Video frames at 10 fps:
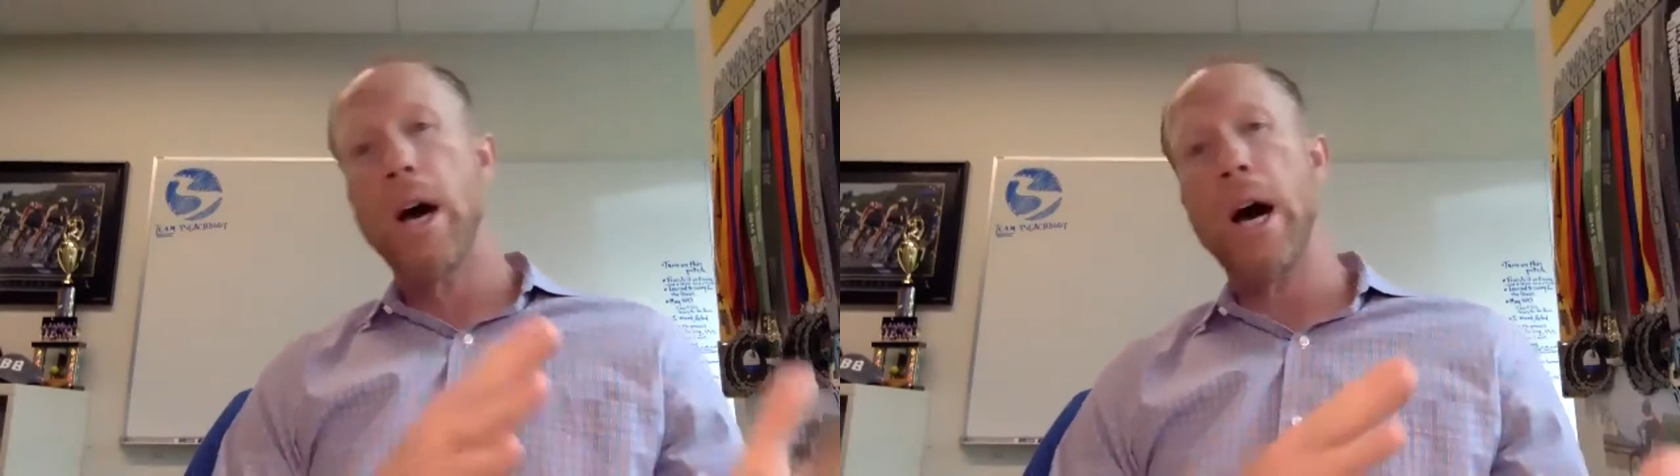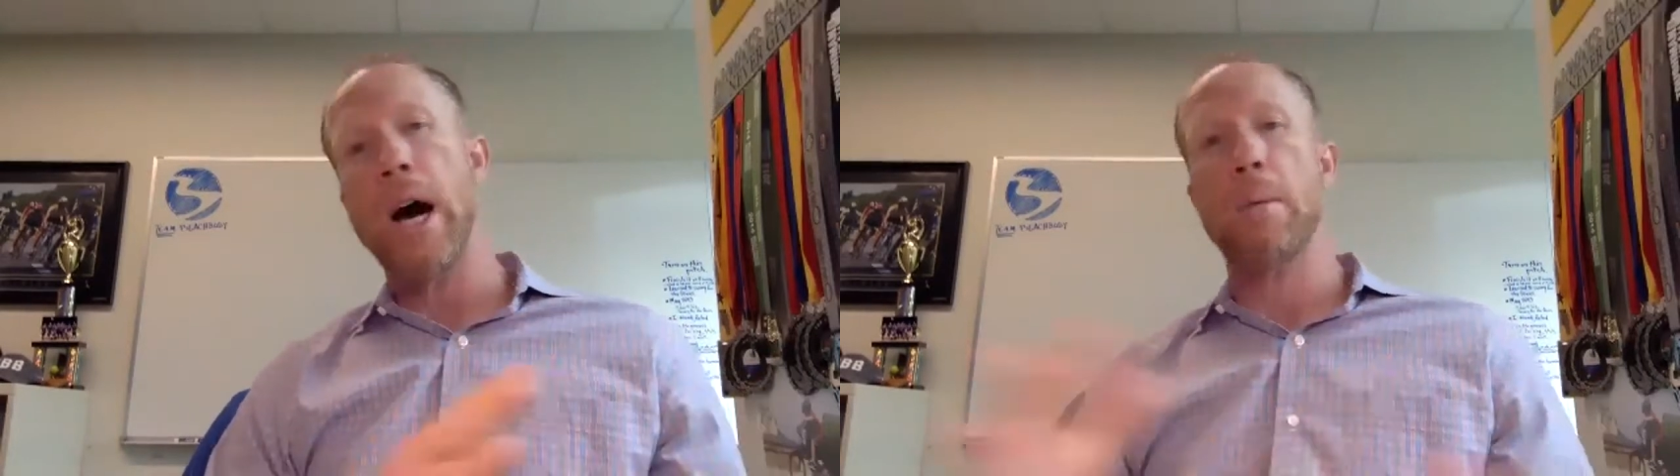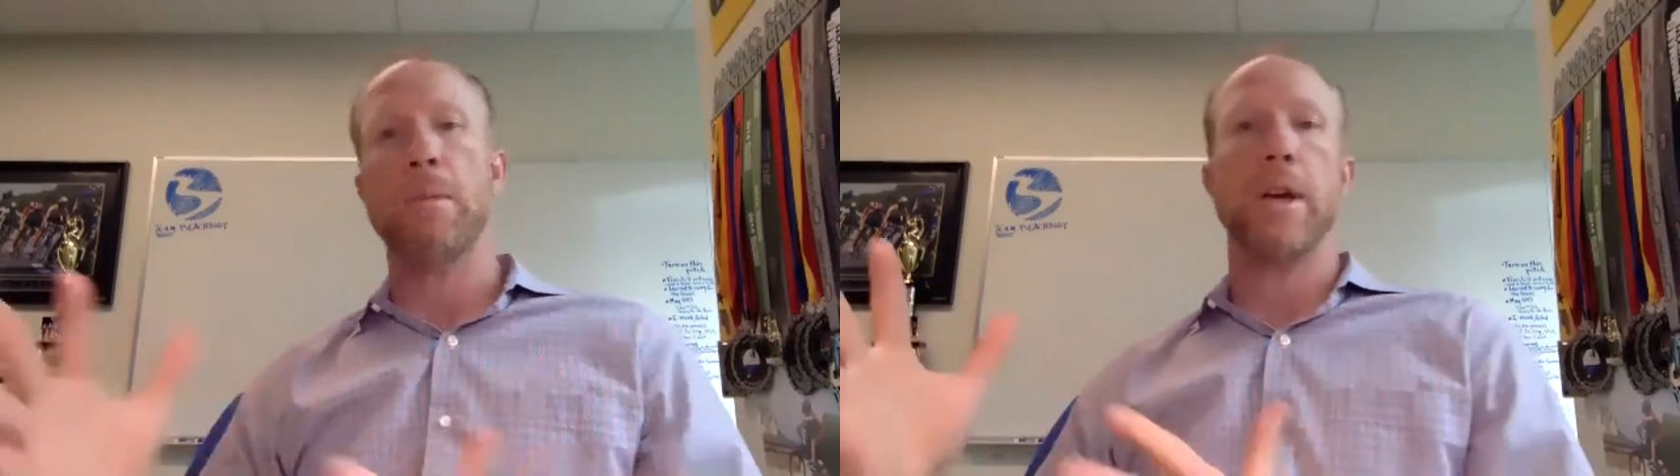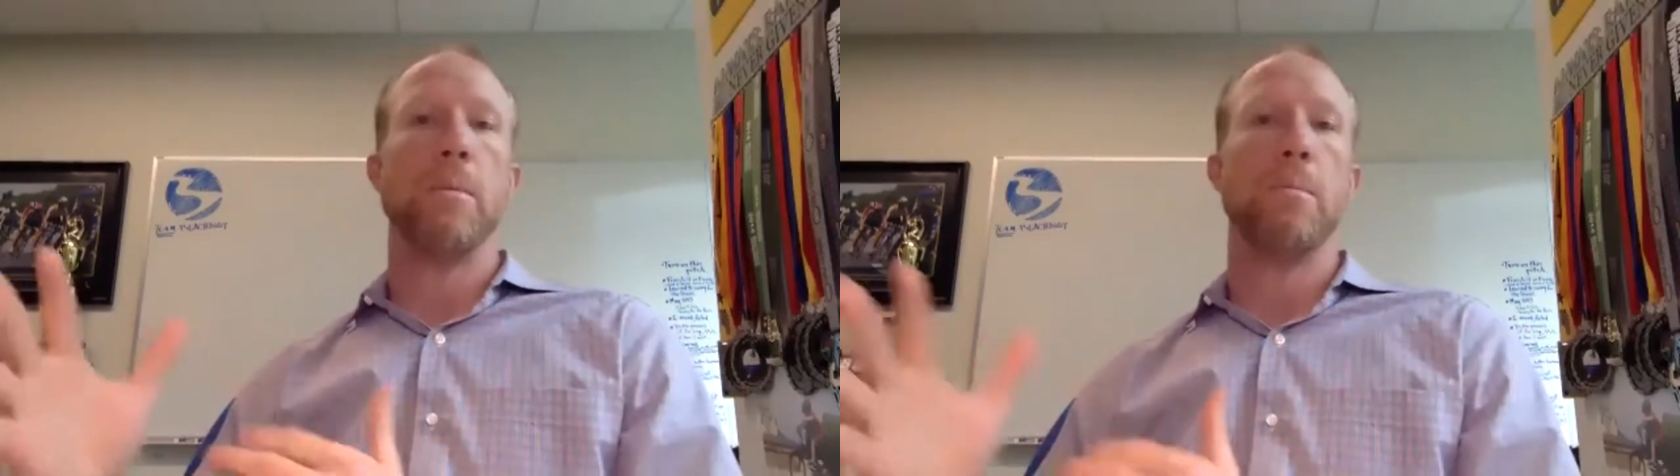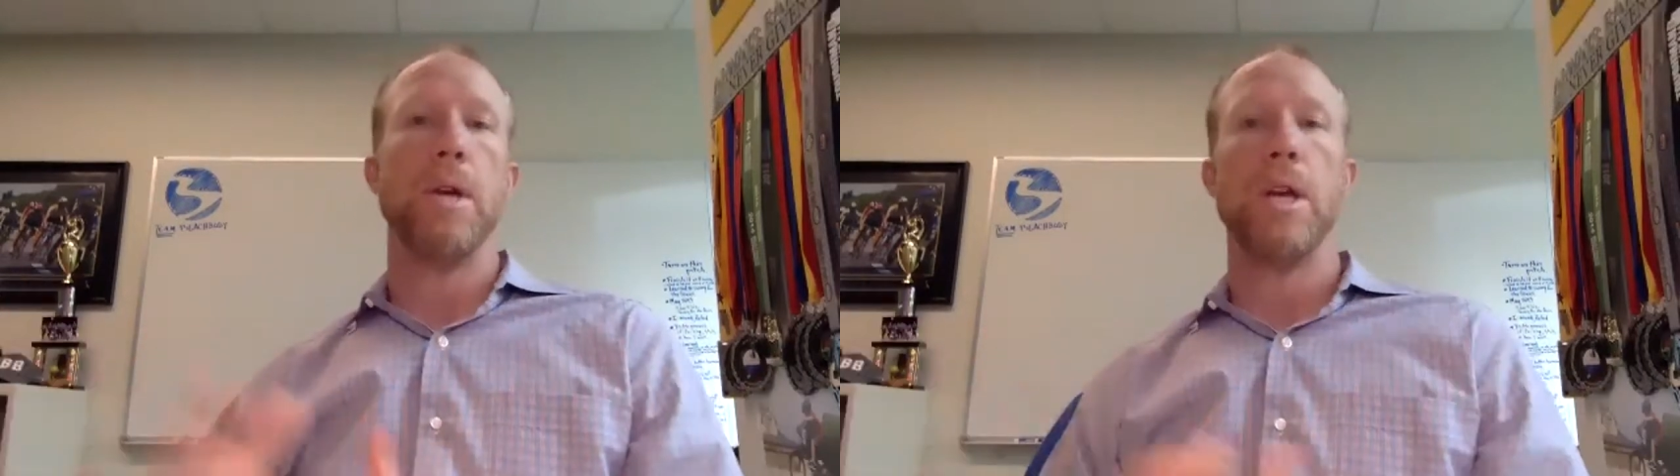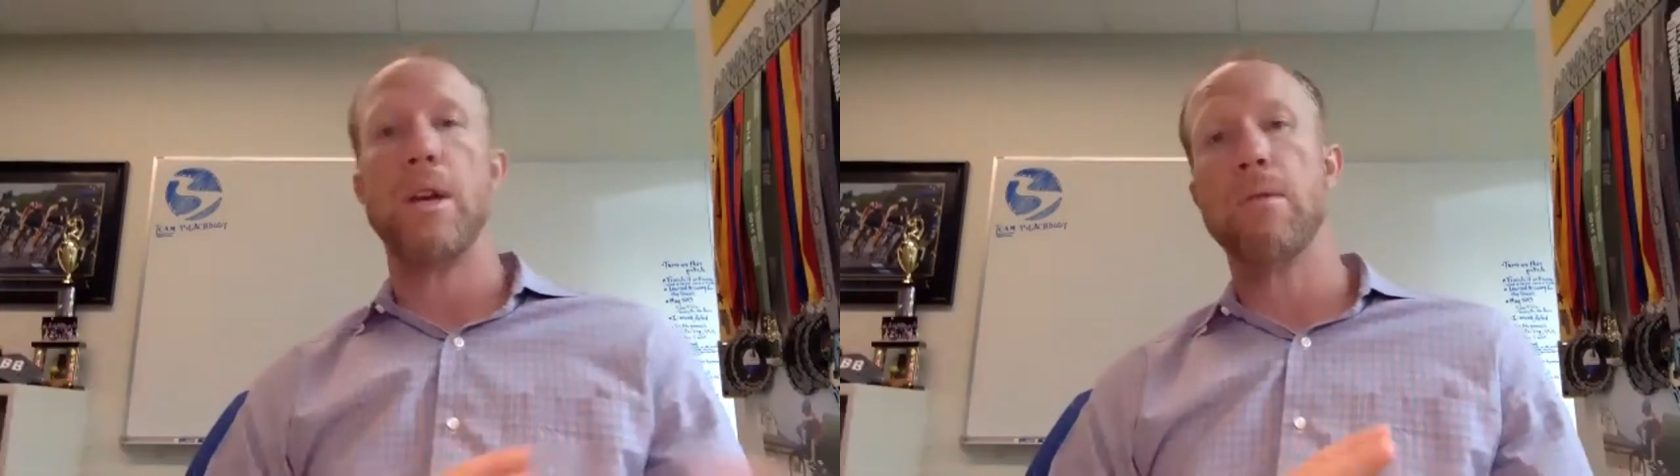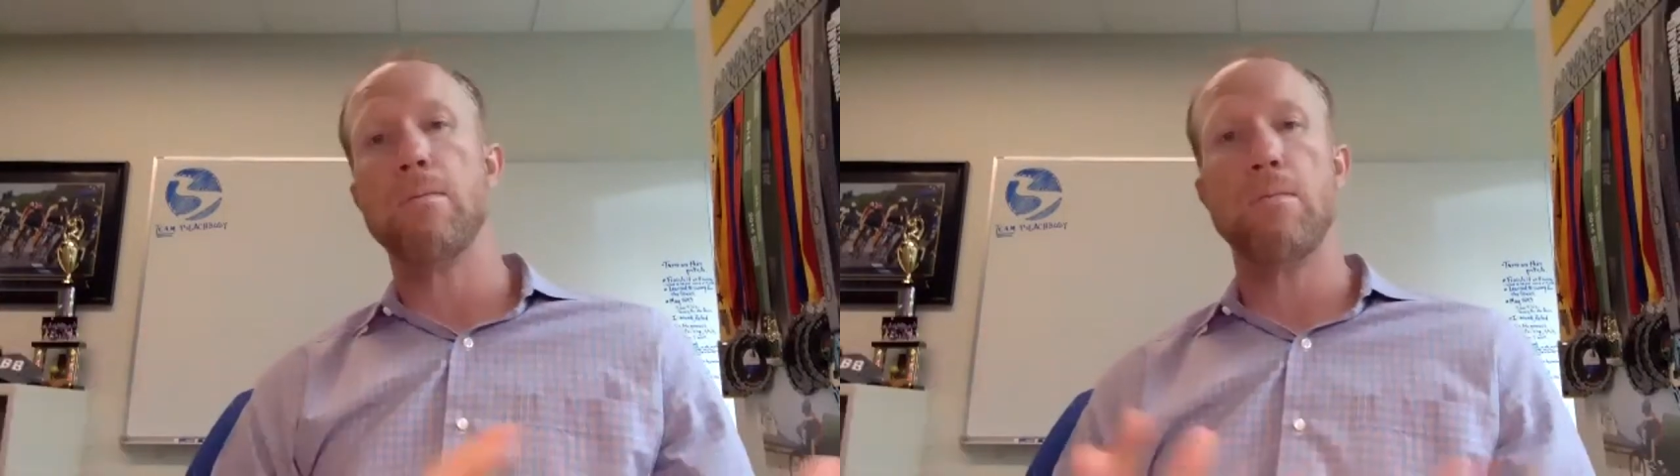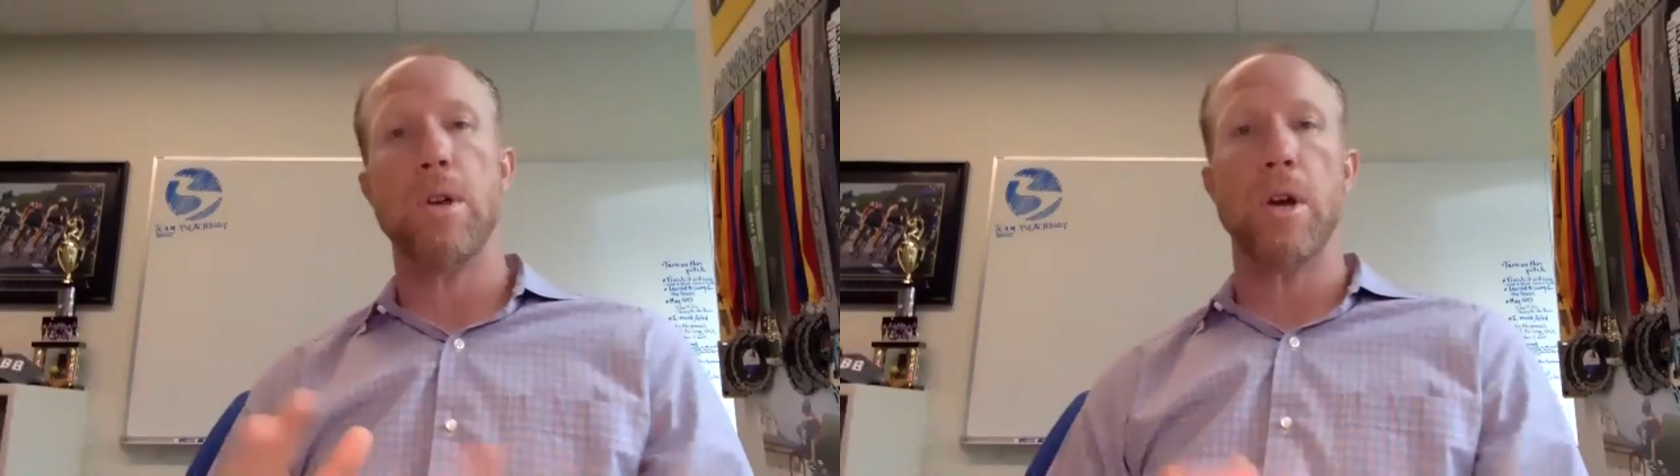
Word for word: um, that can be you